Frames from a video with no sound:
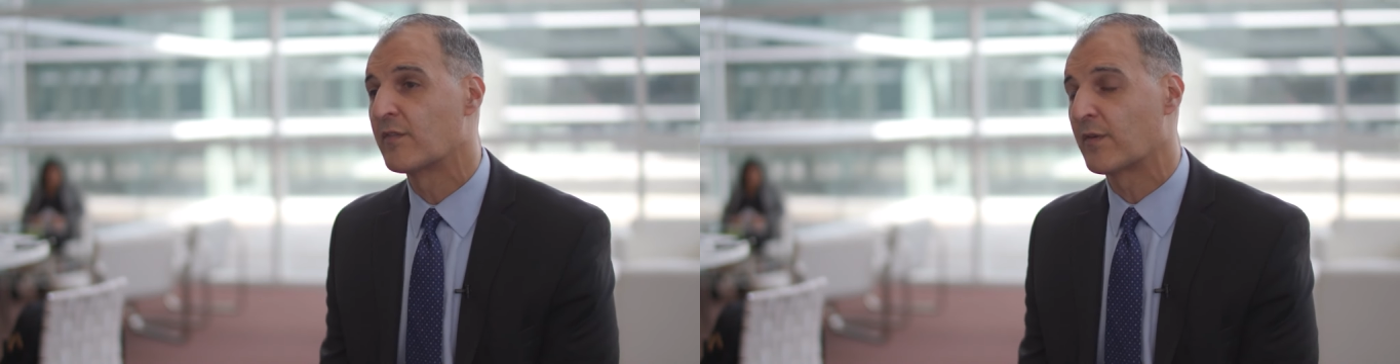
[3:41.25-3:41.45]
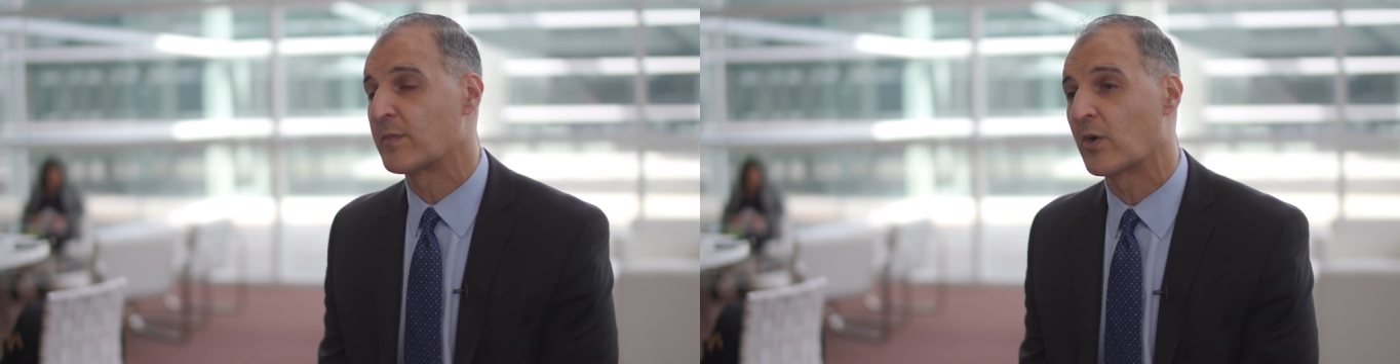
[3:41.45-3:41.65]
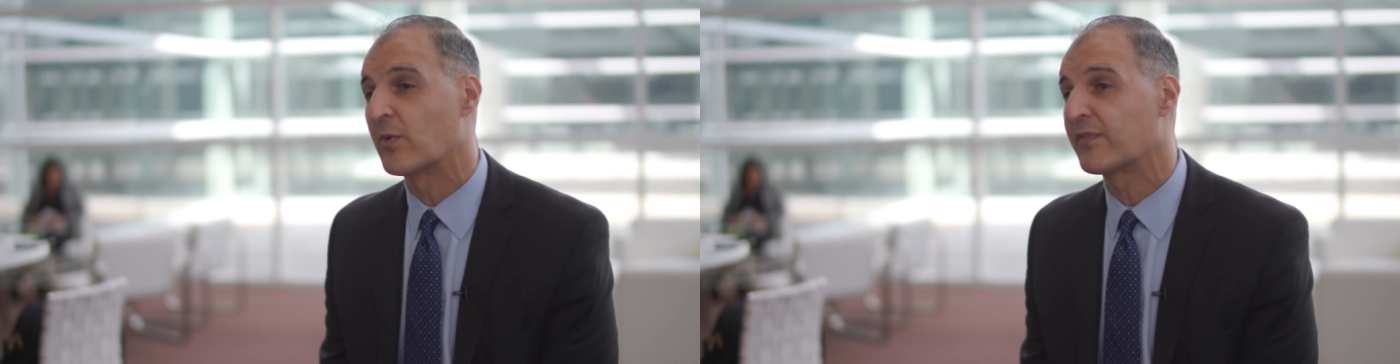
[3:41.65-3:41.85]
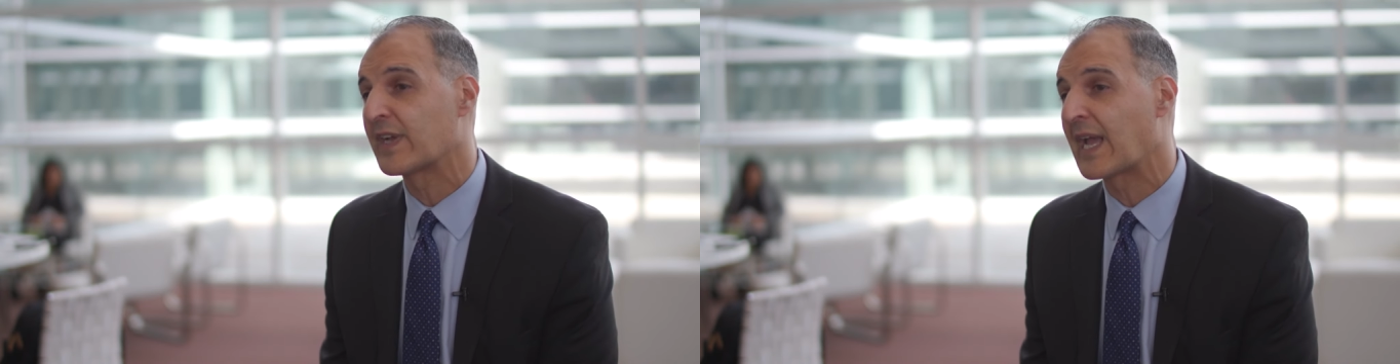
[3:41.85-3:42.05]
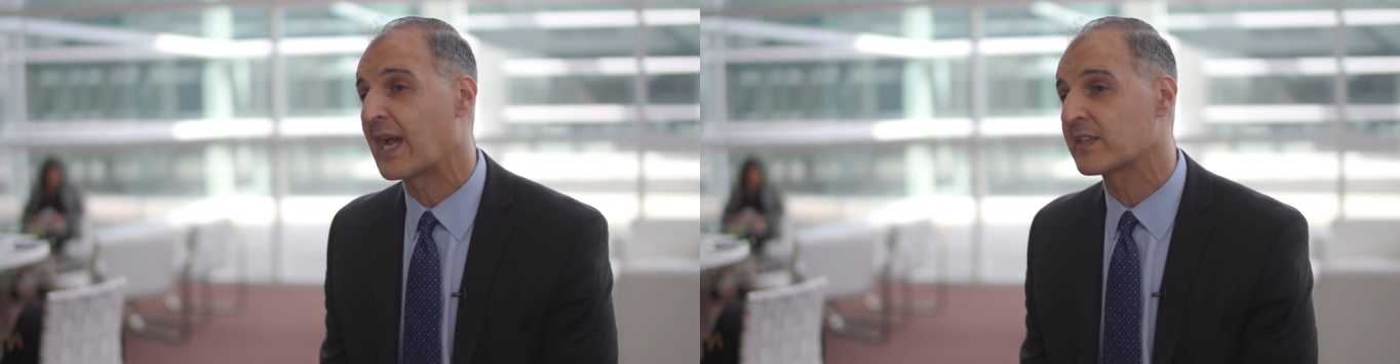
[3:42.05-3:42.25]
from the
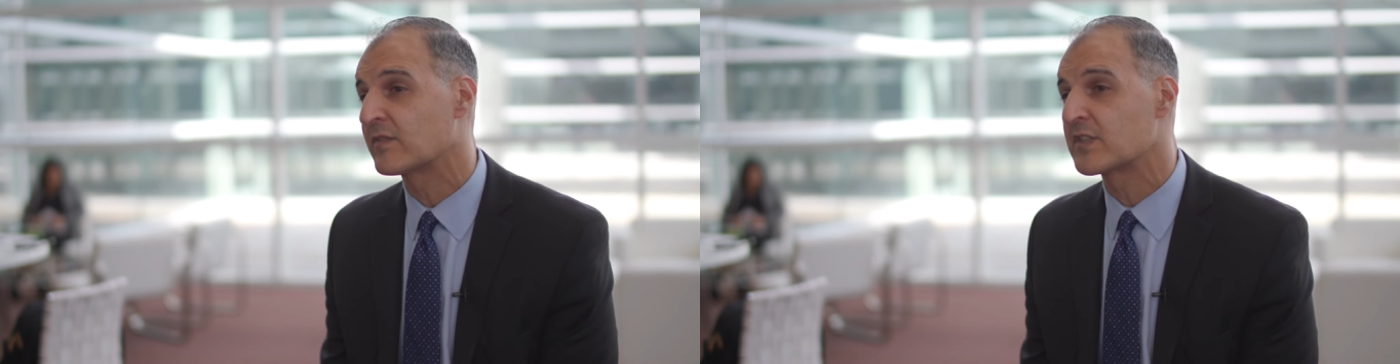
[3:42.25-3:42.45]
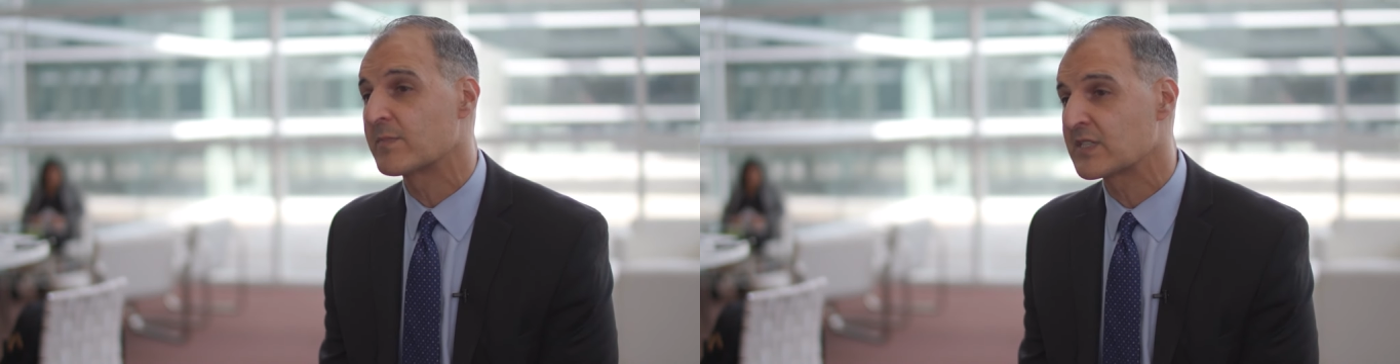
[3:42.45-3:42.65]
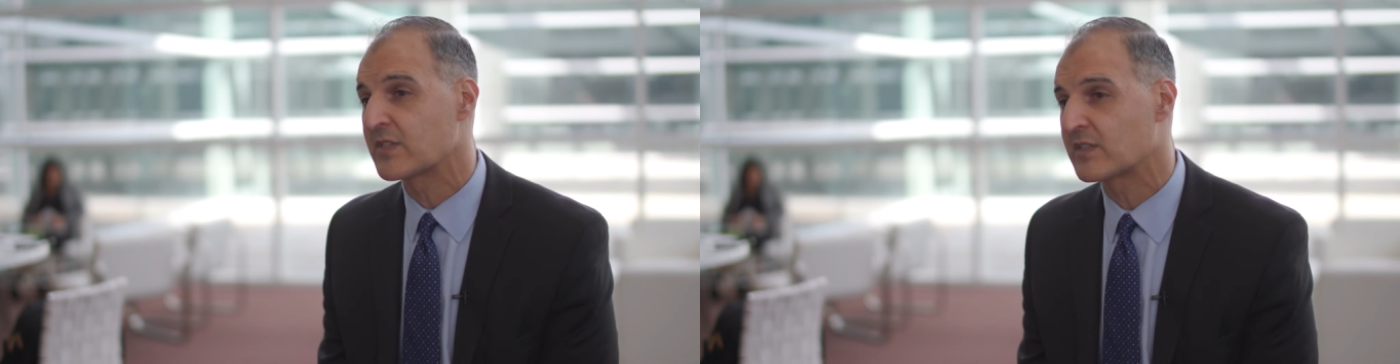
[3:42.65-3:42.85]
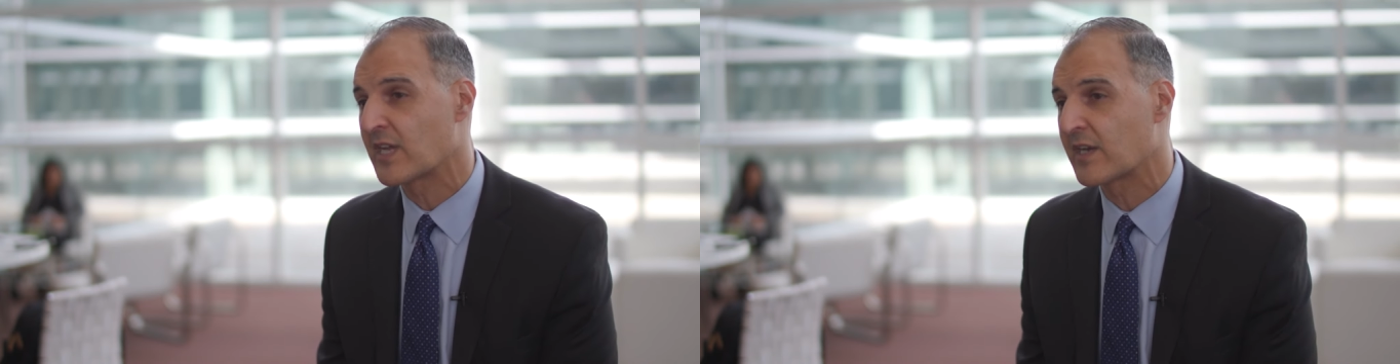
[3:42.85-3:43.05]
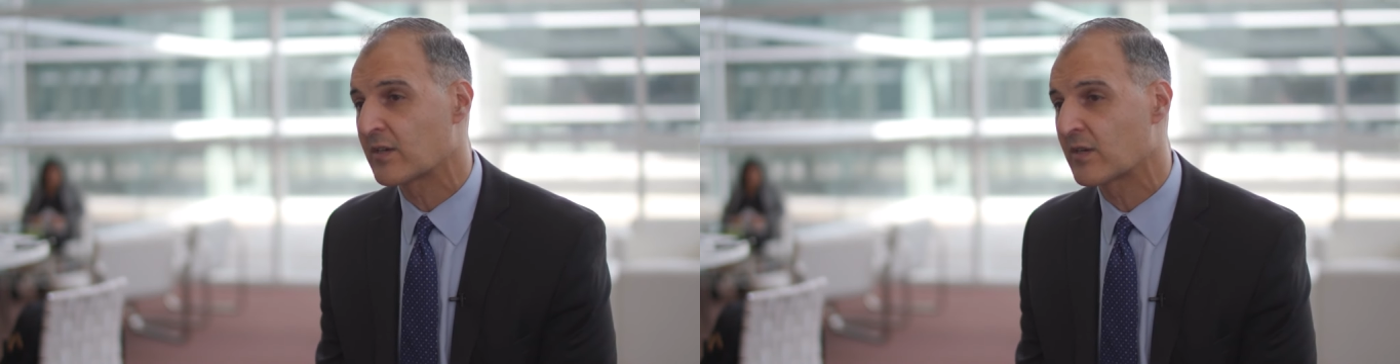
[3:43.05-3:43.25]
horrific act of domestic
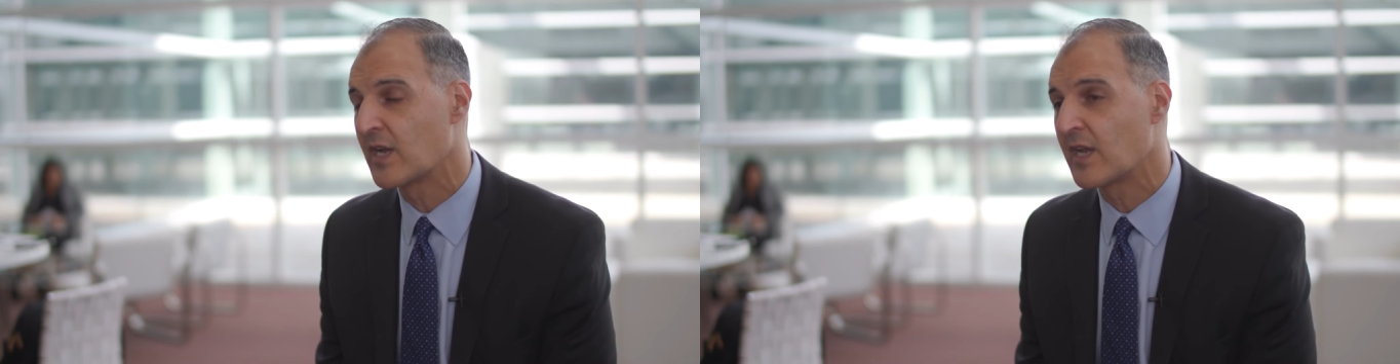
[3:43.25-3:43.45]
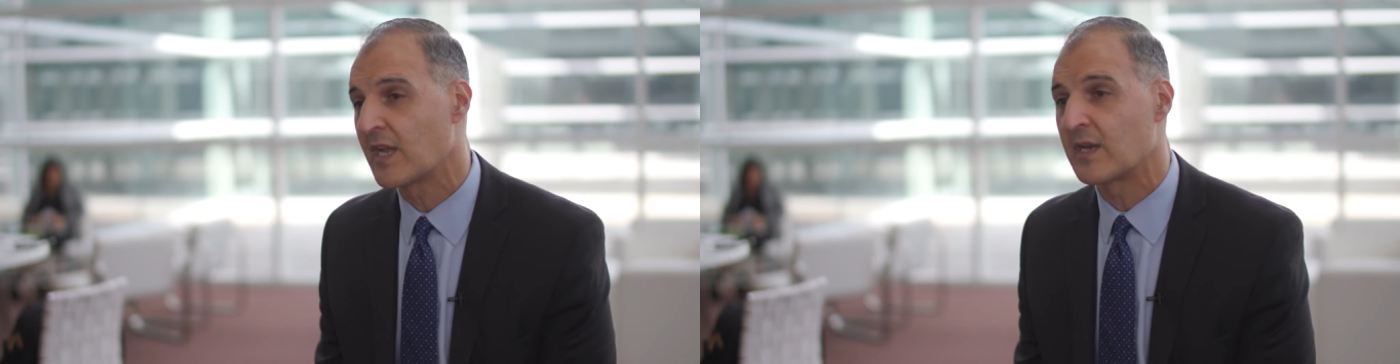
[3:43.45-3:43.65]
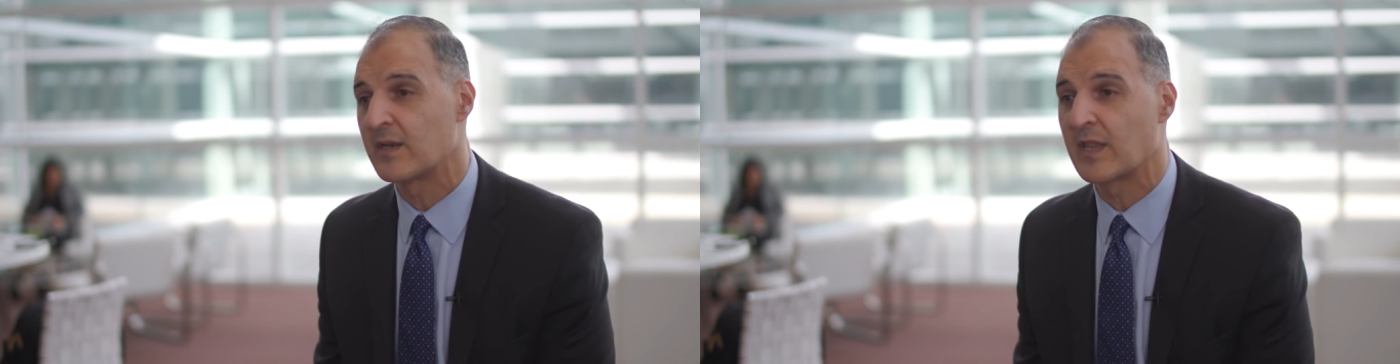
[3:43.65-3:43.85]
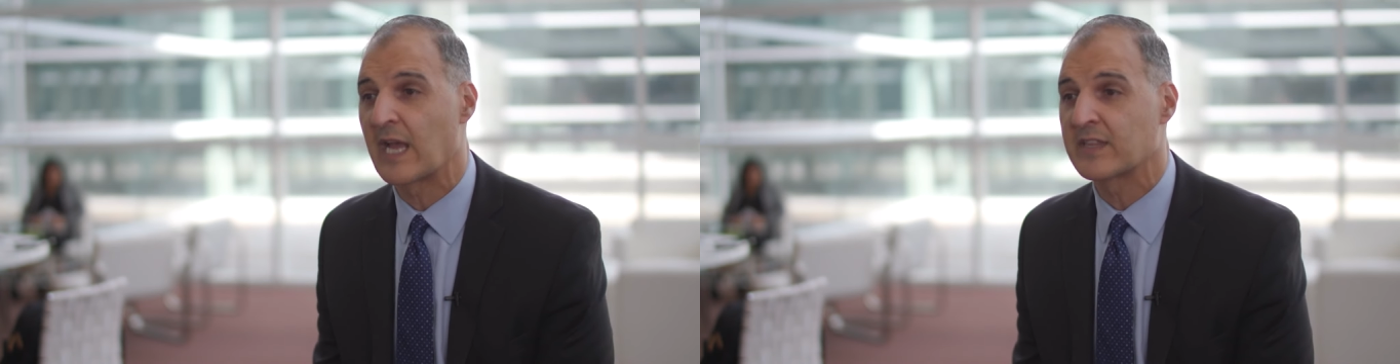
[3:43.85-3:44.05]
terror in,